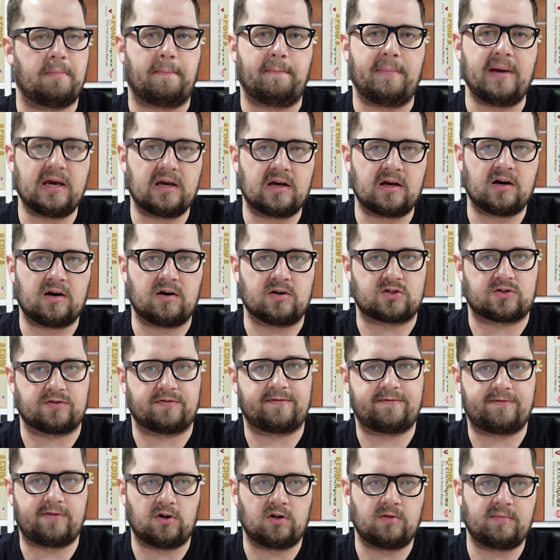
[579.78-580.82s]
bigger. It's a
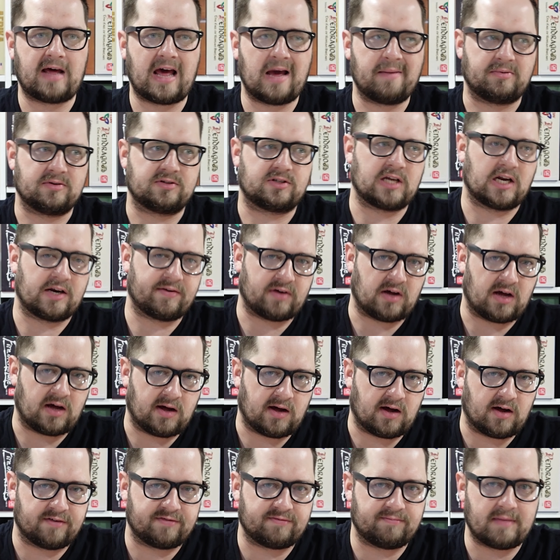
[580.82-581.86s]
full map instead of a
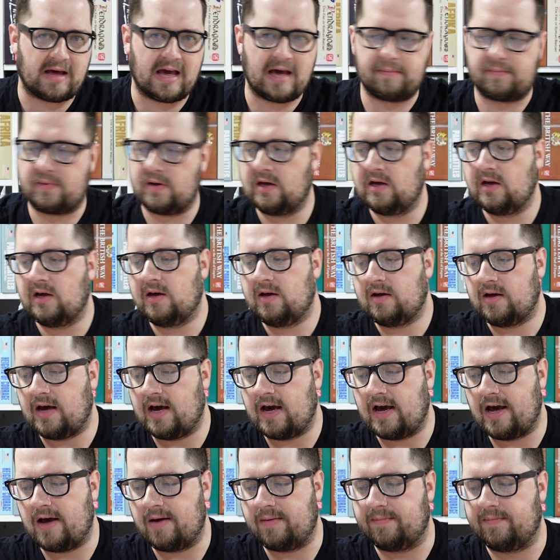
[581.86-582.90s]
half map.
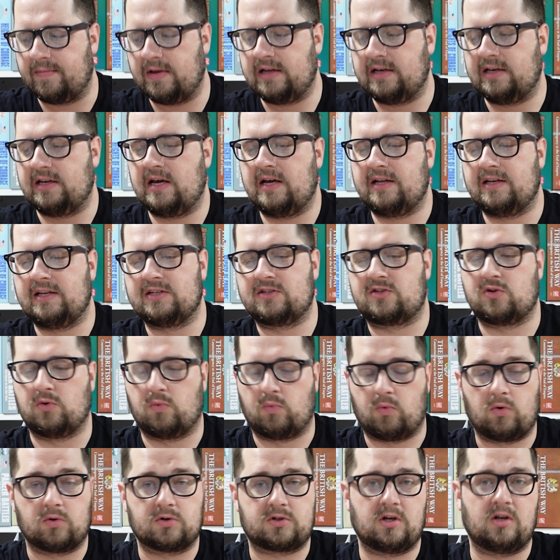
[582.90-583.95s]
Um, and, and it's the
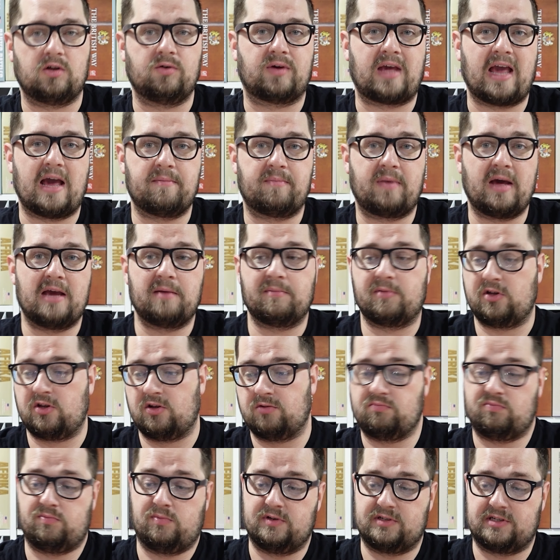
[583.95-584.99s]
Waterloo campaign, but
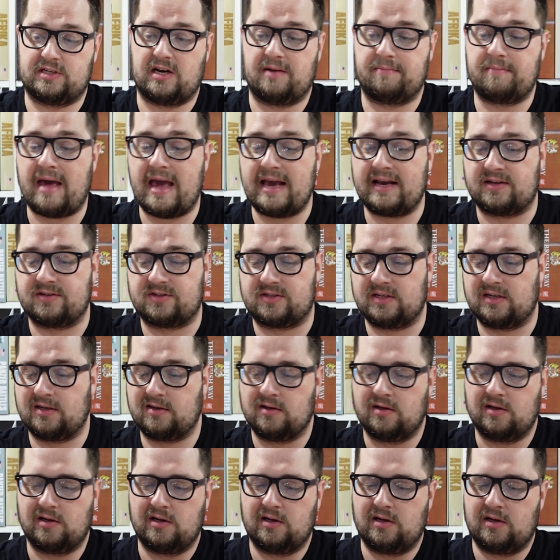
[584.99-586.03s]
it was in a magazine.
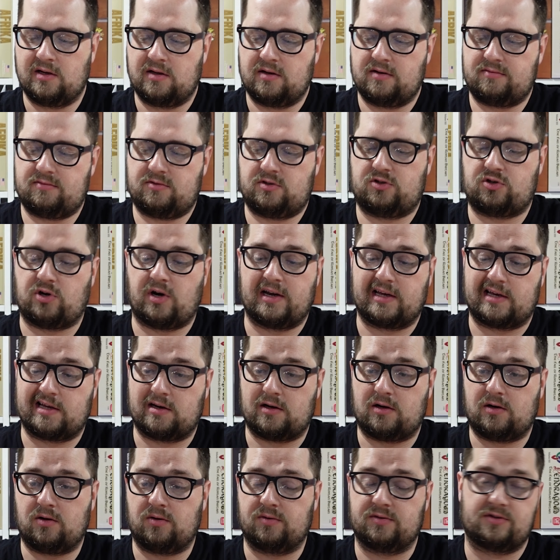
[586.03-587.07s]
Trying to get a
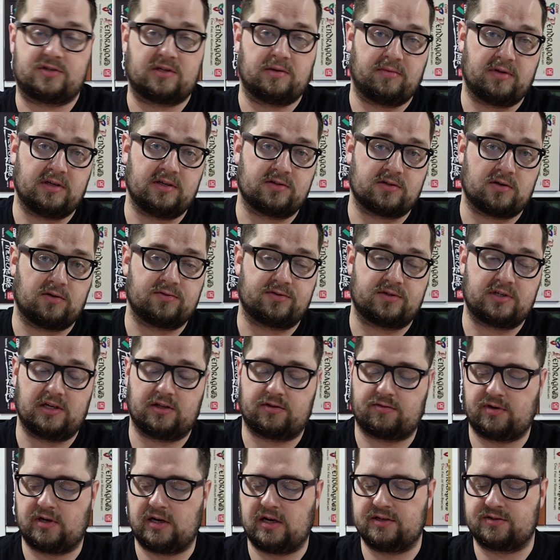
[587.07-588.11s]
hold of some of these old
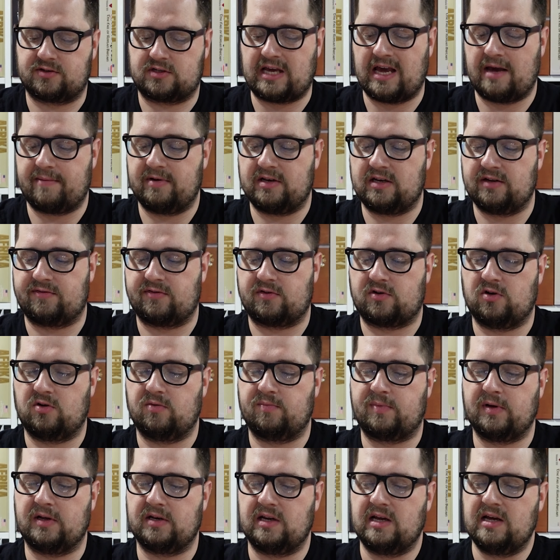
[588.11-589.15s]
C3Is can be
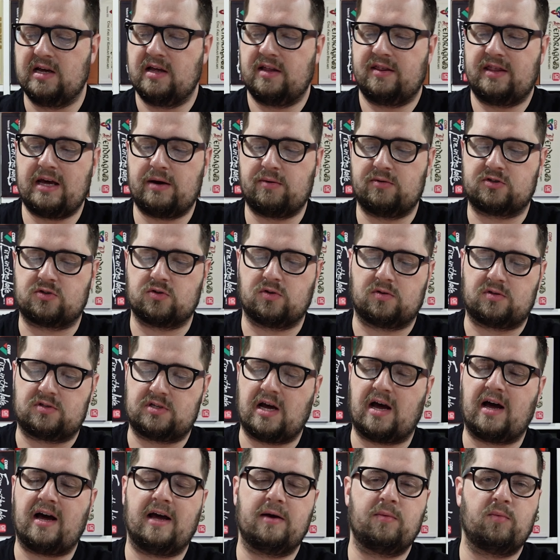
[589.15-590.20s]
difficult, but there was a
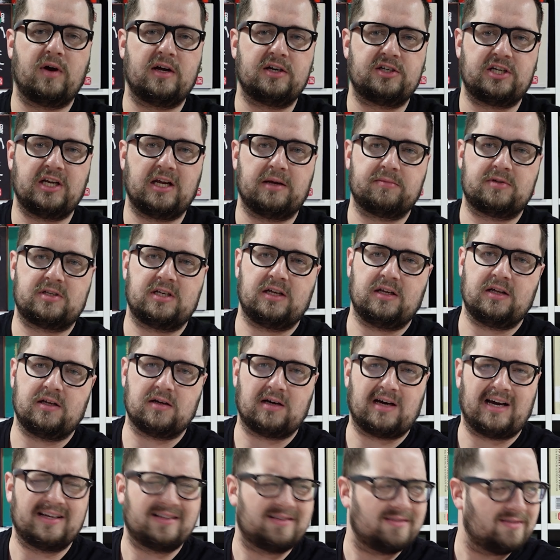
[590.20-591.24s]
time where GMT,
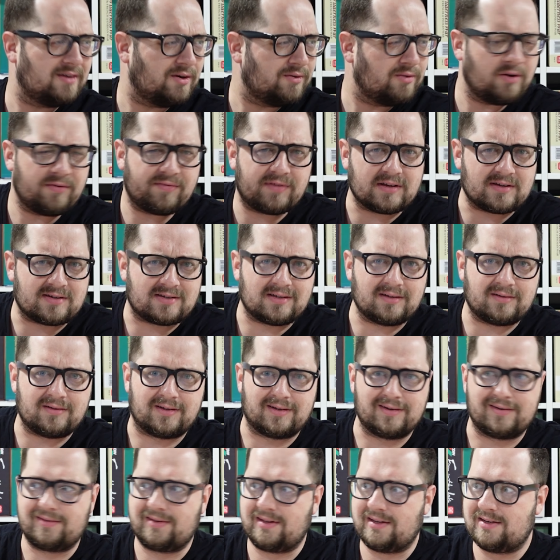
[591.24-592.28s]
I don't know if they still
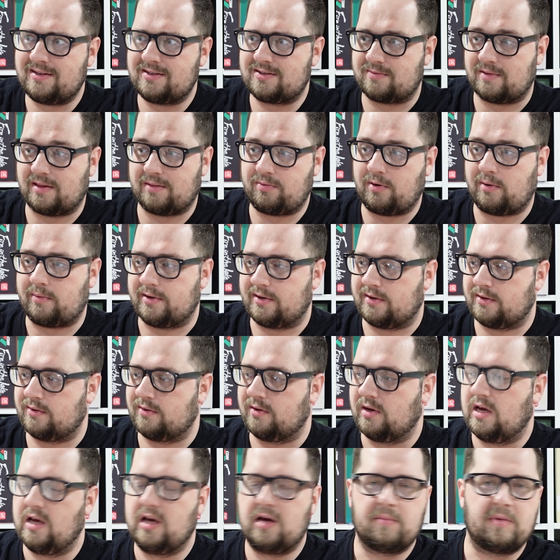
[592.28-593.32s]
do these, they probably do,
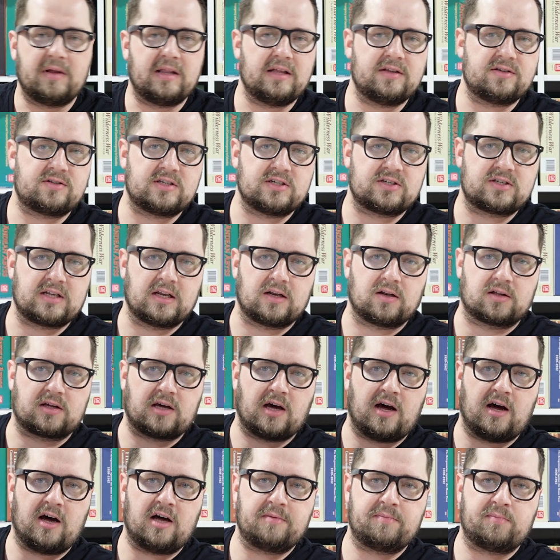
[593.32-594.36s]
but it's this little
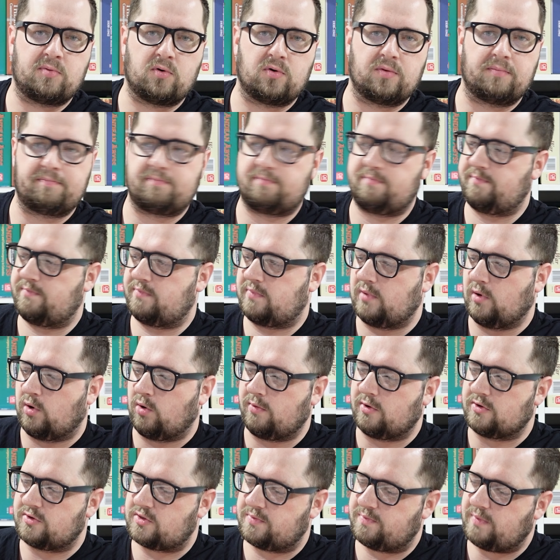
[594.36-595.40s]
cardboard,
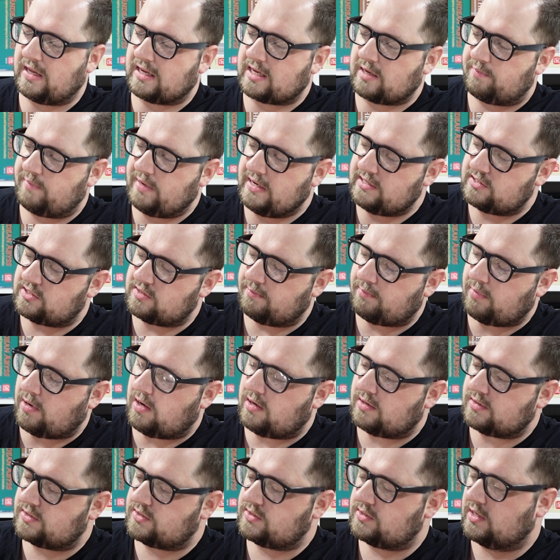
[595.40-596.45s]
almost like a pizza
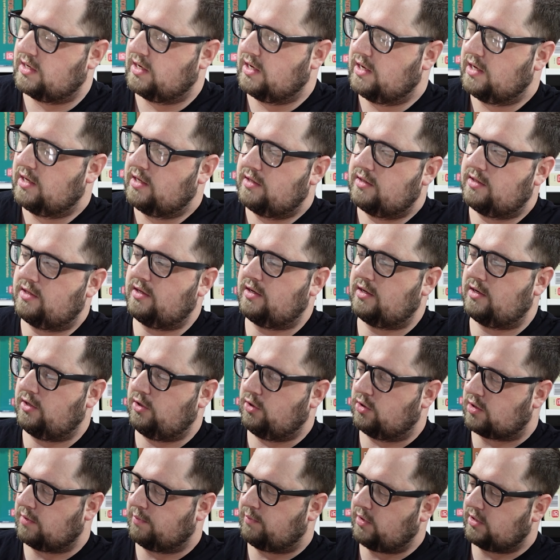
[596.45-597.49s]
box that
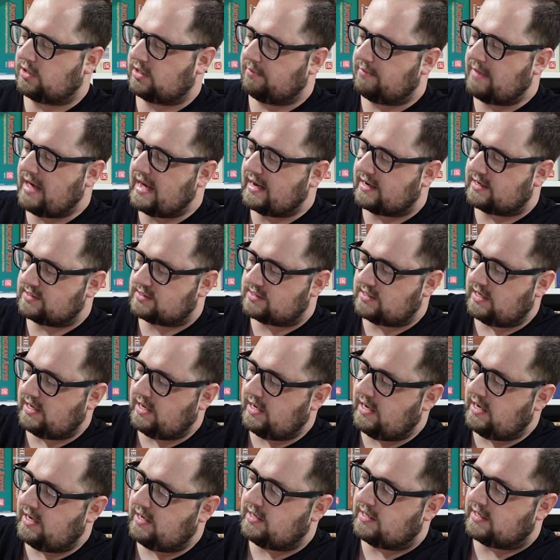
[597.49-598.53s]
you can put the
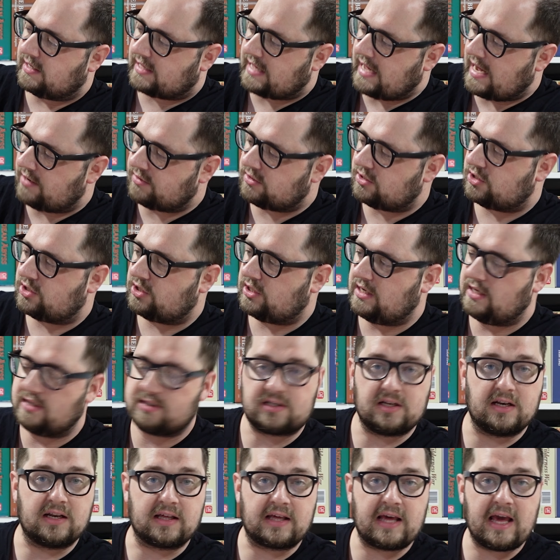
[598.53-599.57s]
magazine and the counter
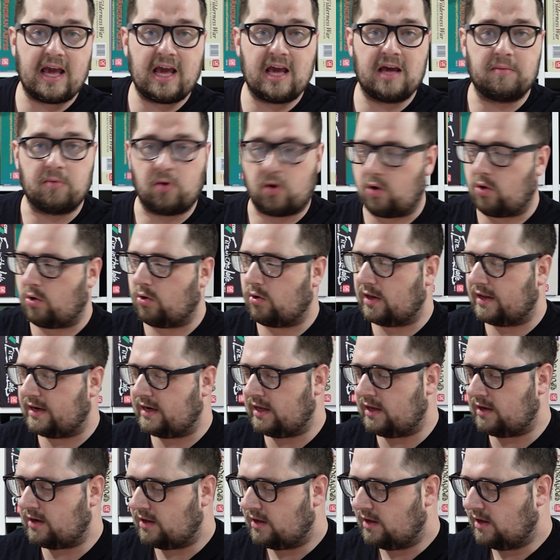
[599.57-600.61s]
sheets and the game all in
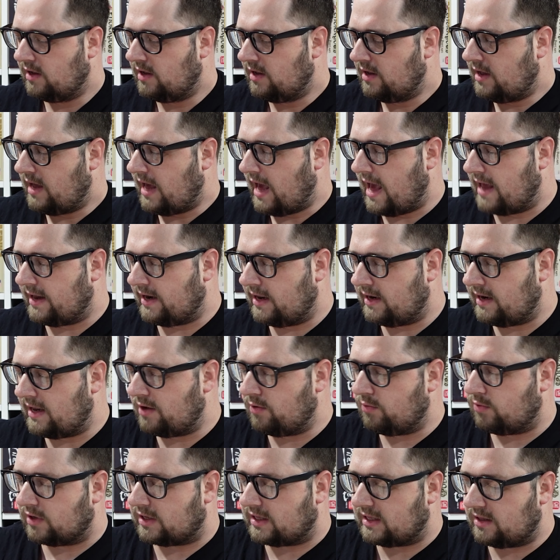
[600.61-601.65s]
it. And then they
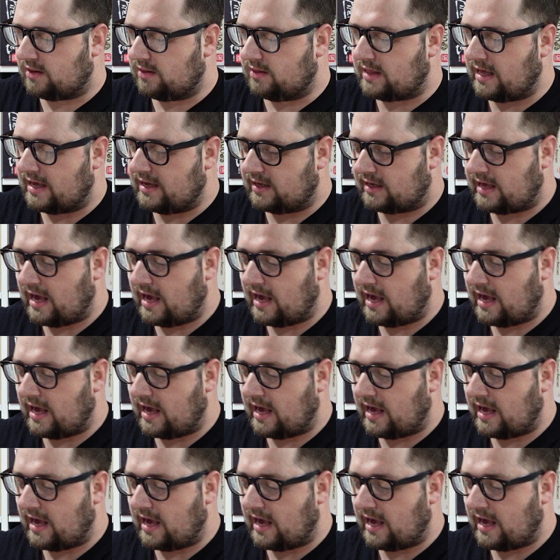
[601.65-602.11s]
would, they